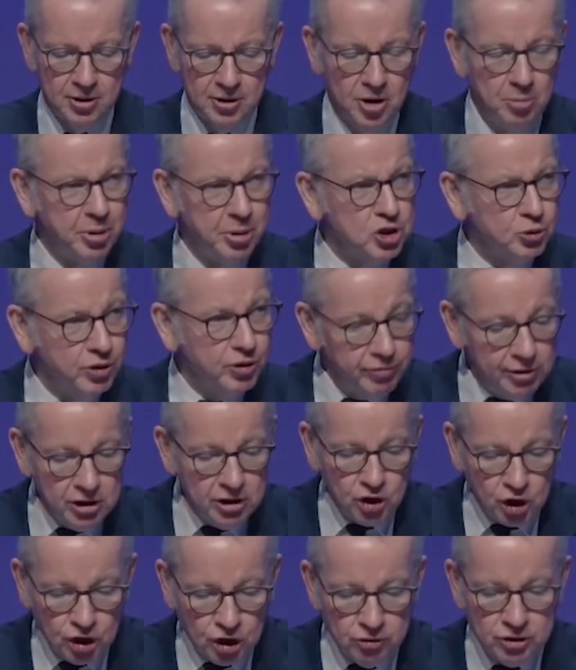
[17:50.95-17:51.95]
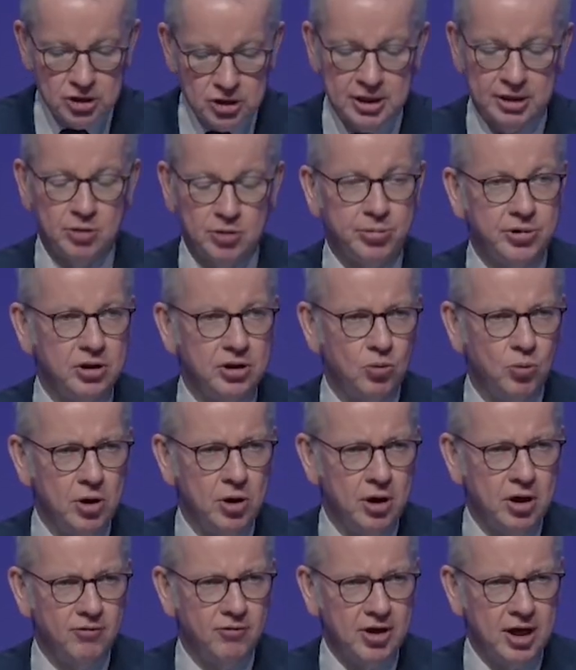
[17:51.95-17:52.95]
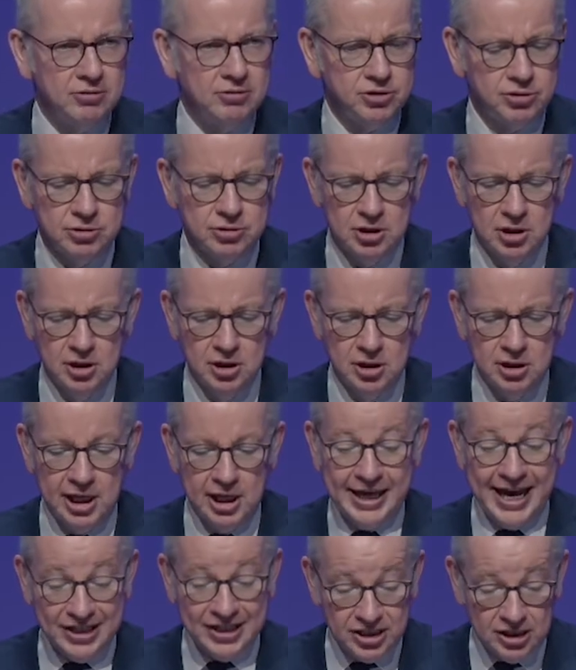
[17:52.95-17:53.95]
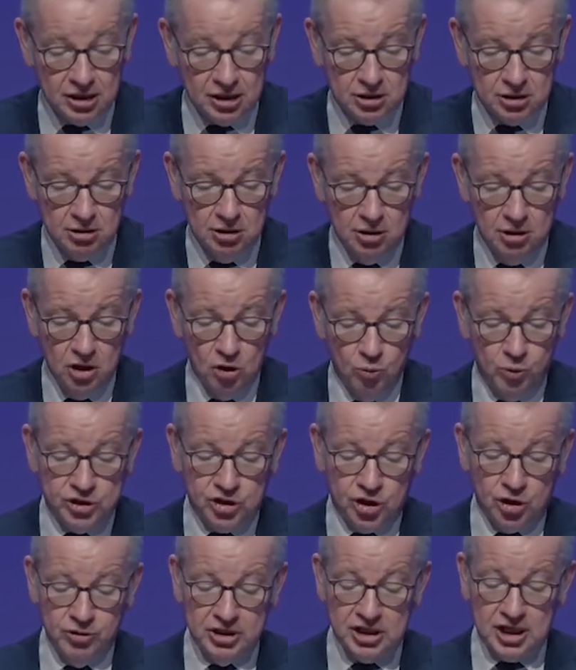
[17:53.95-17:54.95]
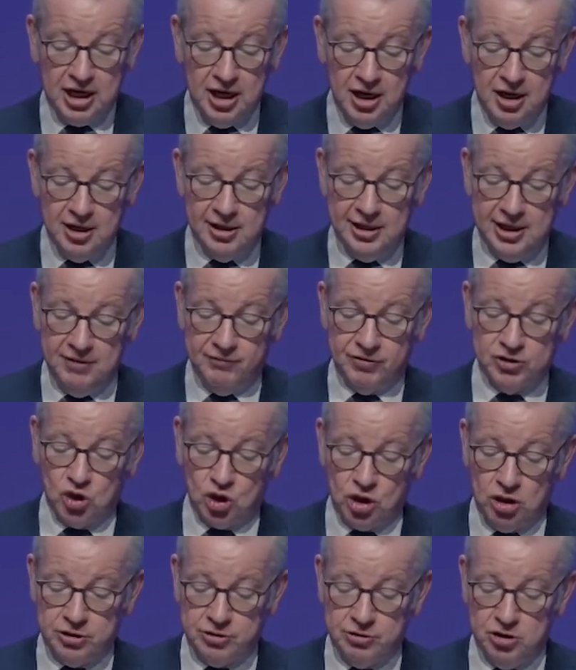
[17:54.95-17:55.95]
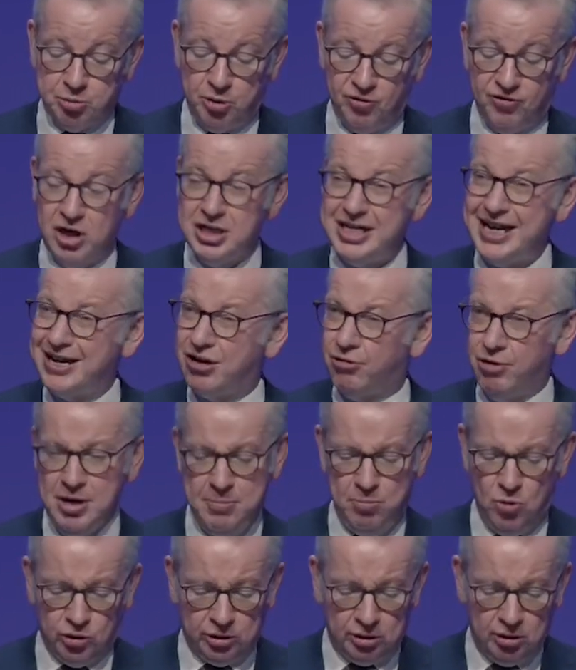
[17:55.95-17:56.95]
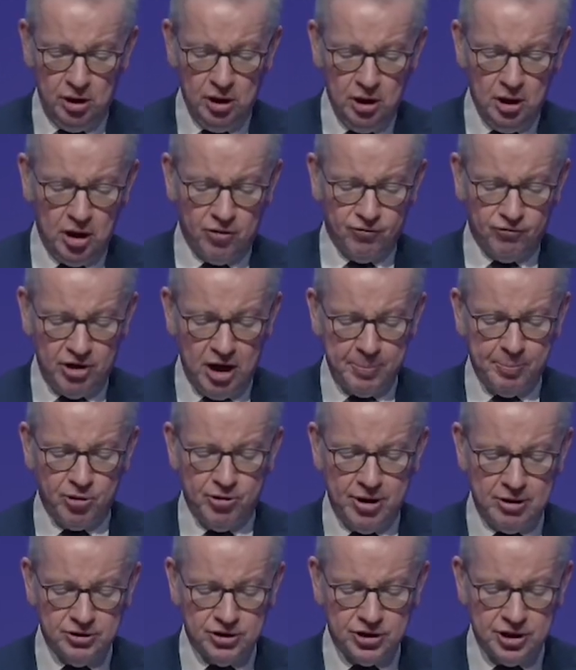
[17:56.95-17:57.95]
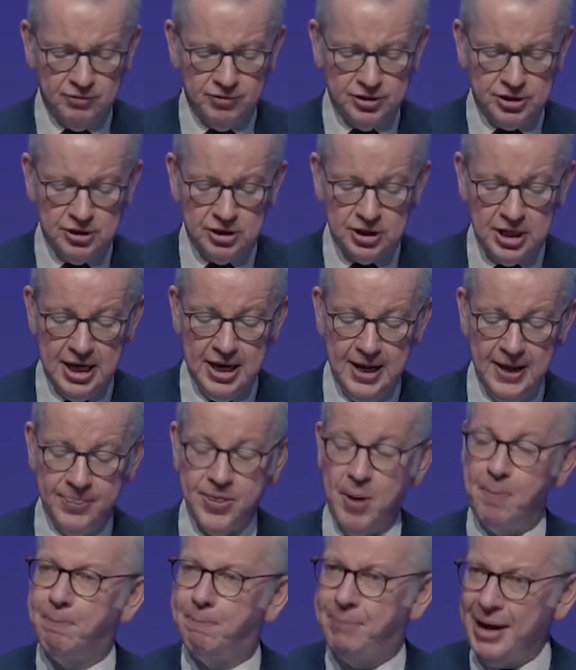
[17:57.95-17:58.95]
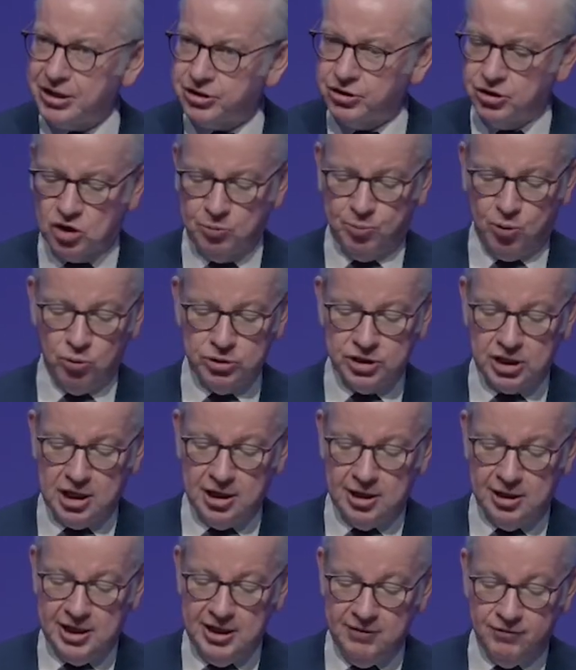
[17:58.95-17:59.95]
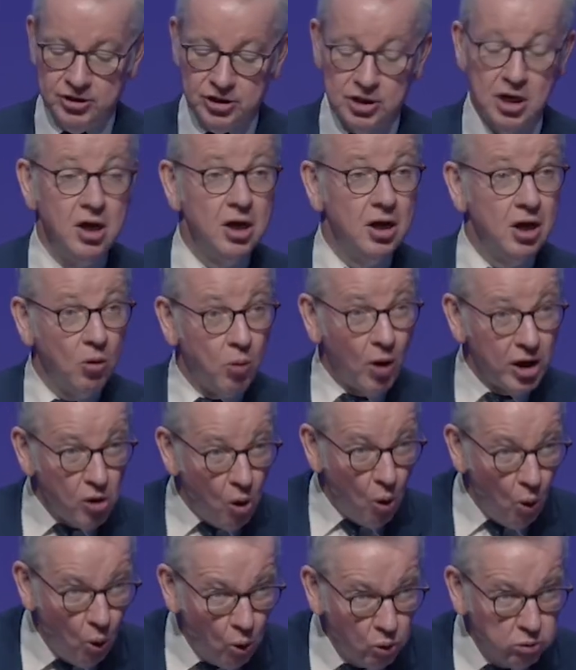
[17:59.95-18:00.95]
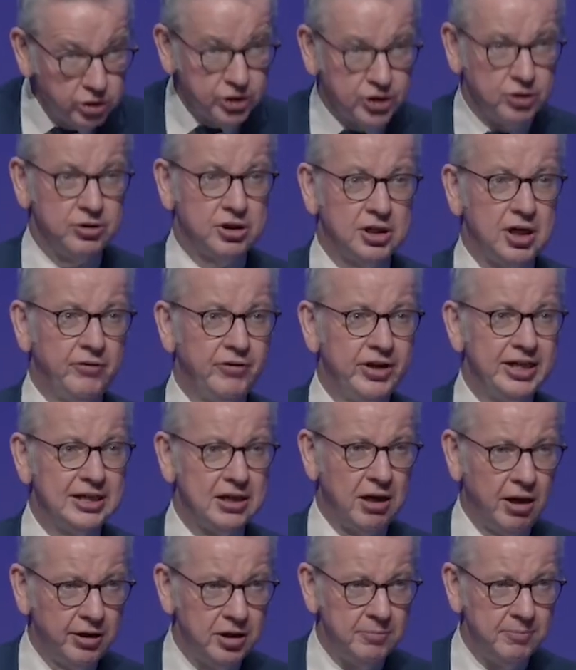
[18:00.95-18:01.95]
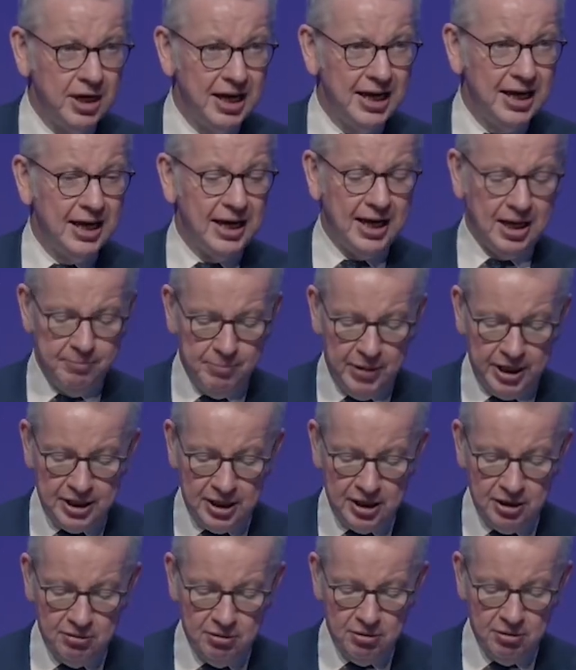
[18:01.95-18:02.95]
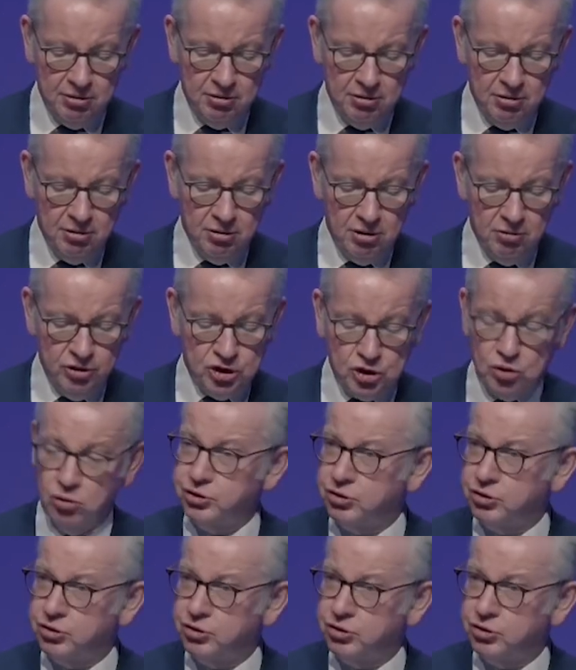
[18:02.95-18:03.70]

Because we really should celebrate the work of councils like Essex, which through its Care Leavers Charter is providing a great model of wraparound services that better supports care leavers while also saving time and money. We should also